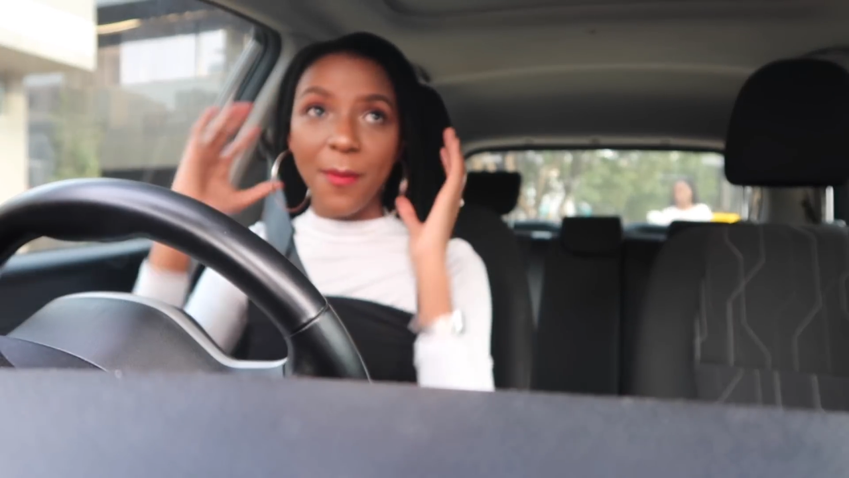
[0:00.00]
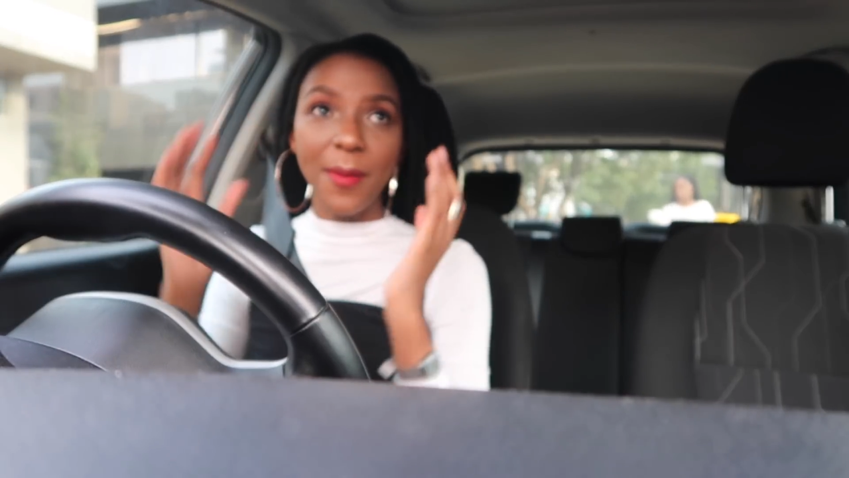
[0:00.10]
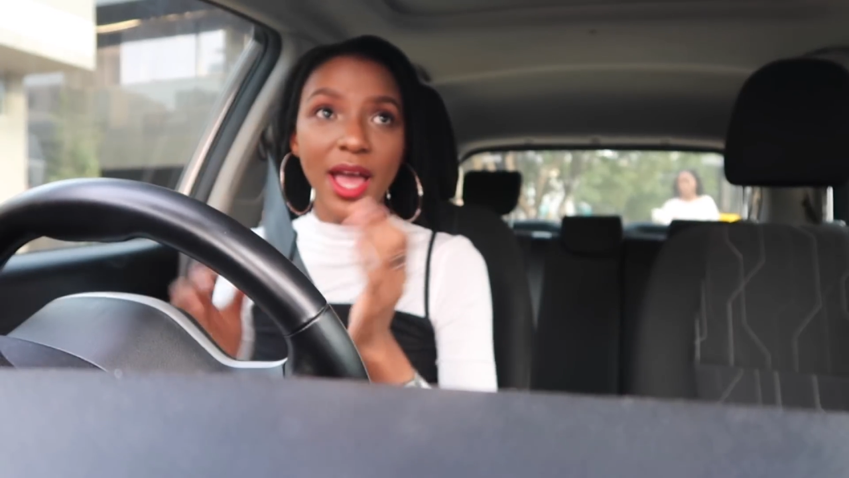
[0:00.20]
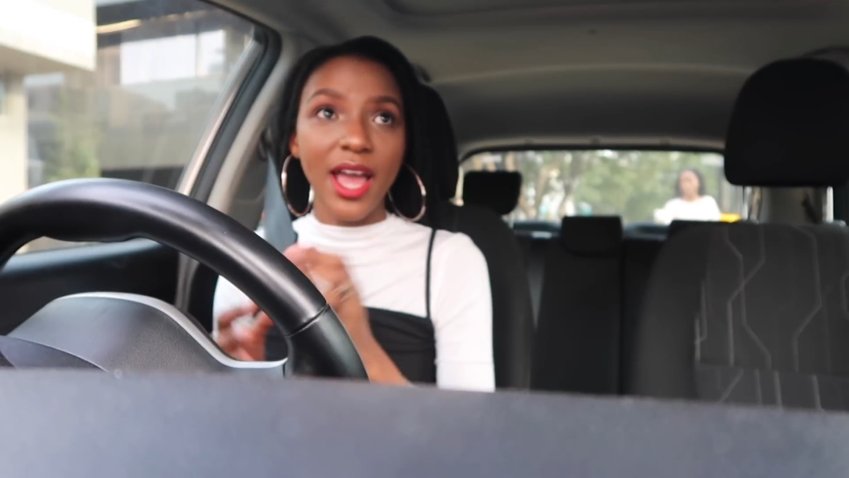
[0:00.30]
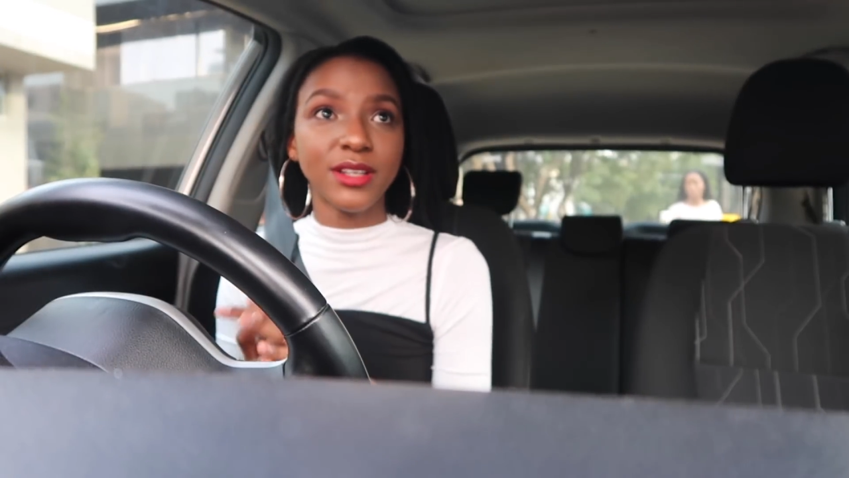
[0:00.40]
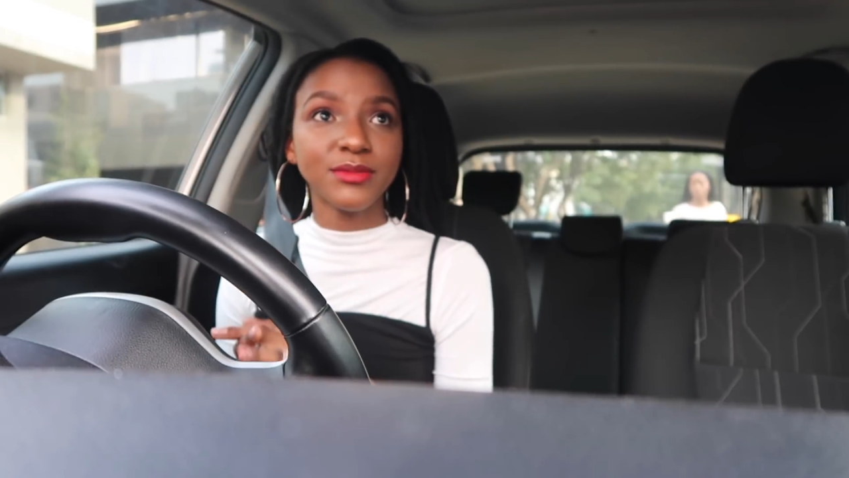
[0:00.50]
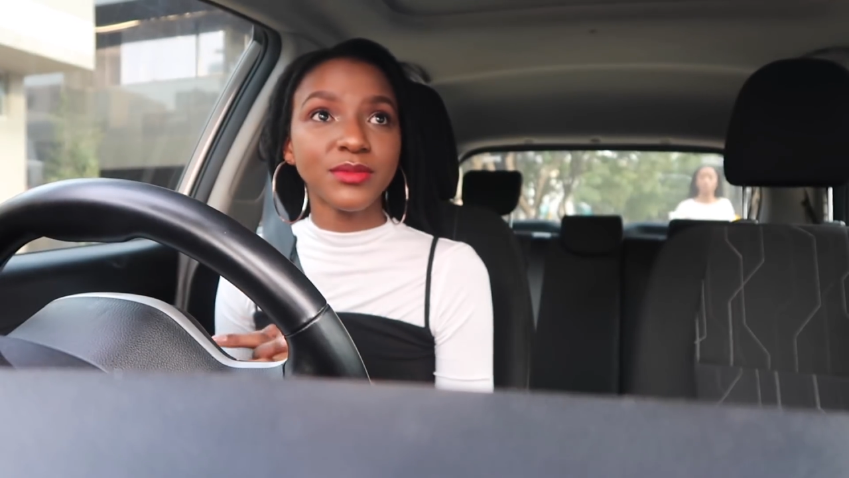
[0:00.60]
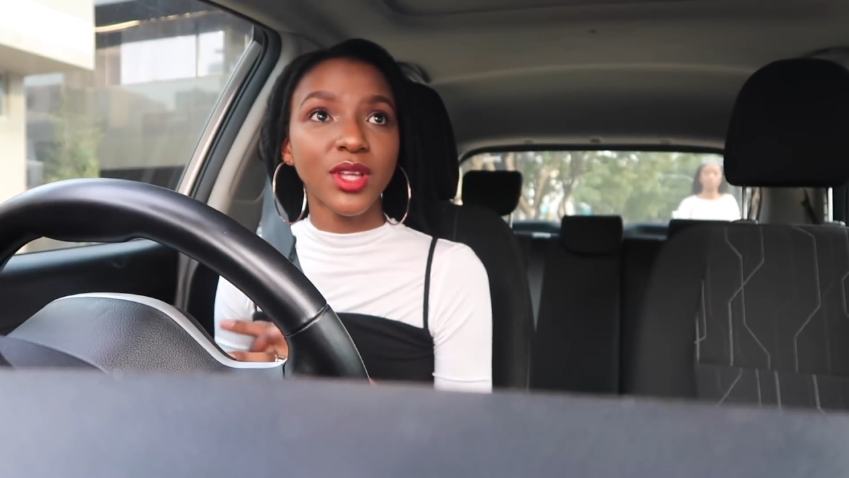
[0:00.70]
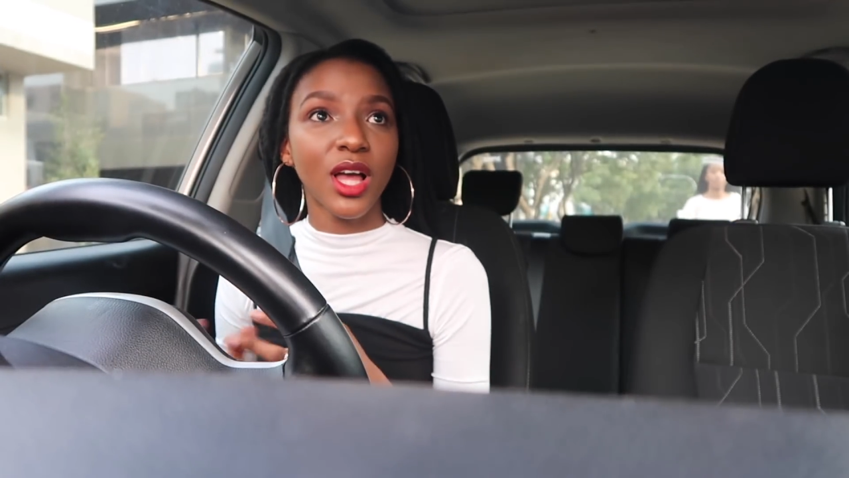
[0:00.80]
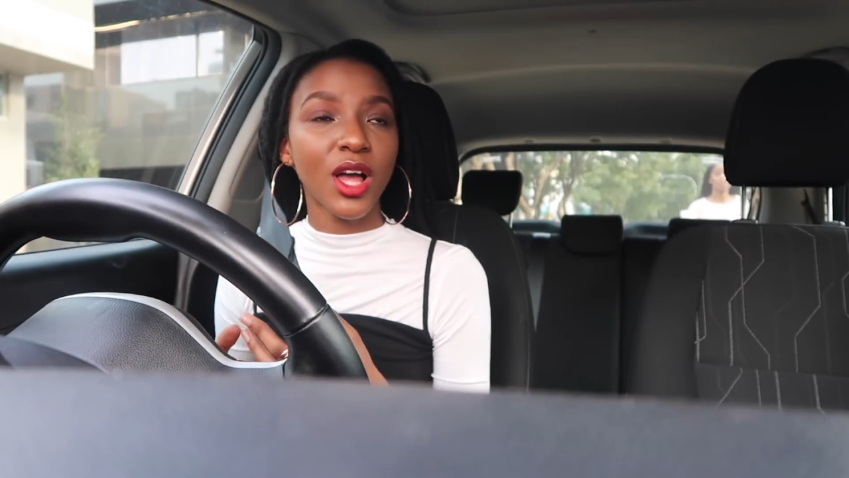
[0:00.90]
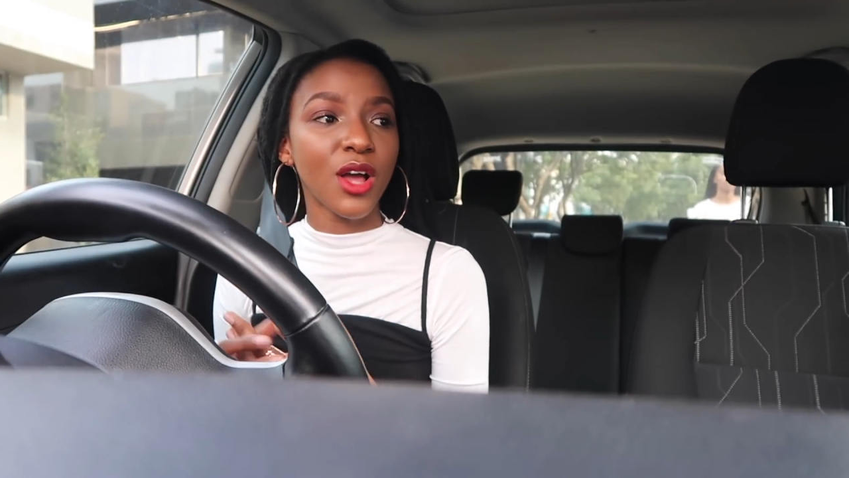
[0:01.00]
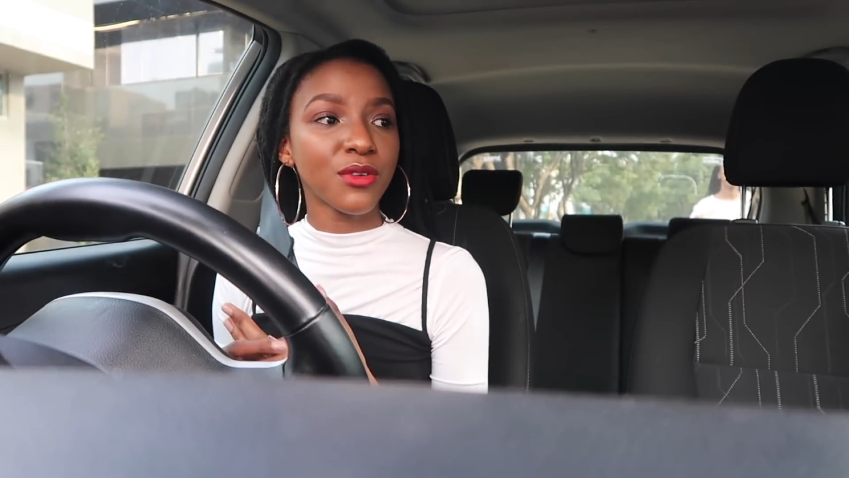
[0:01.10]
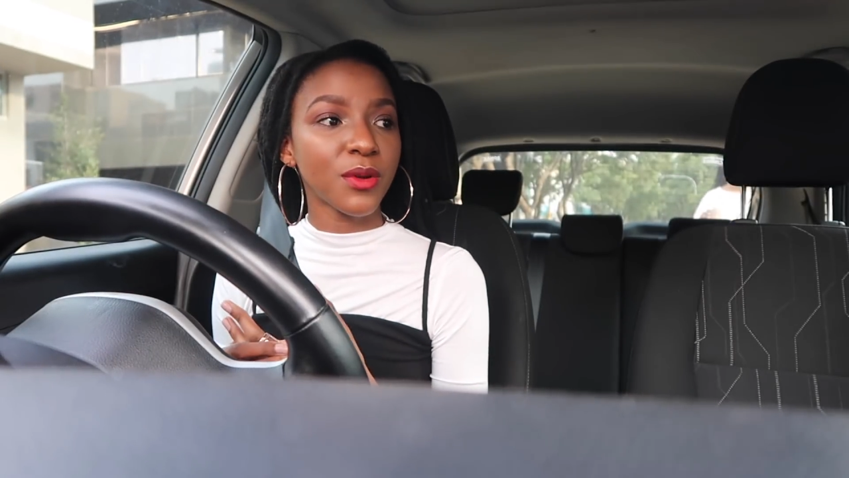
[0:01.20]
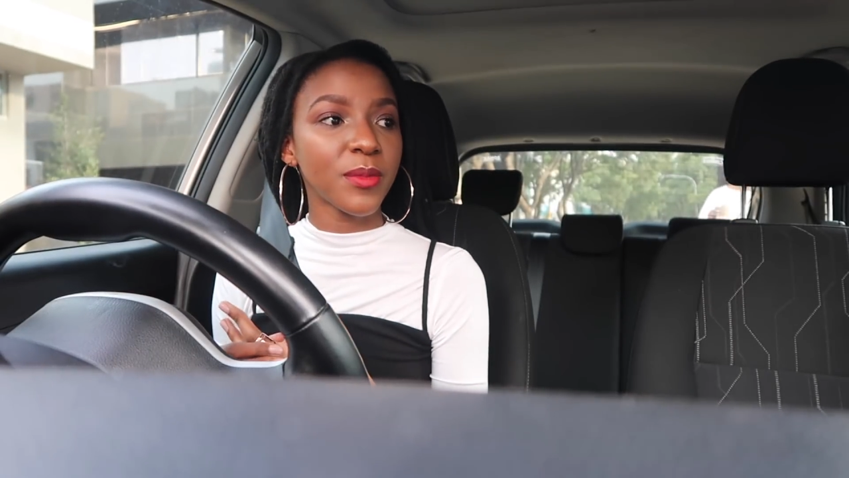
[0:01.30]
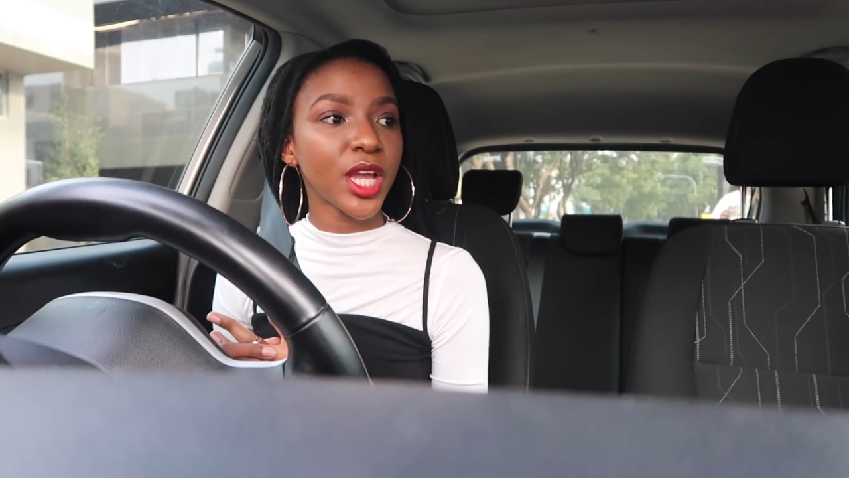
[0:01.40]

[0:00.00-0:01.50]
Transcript: But from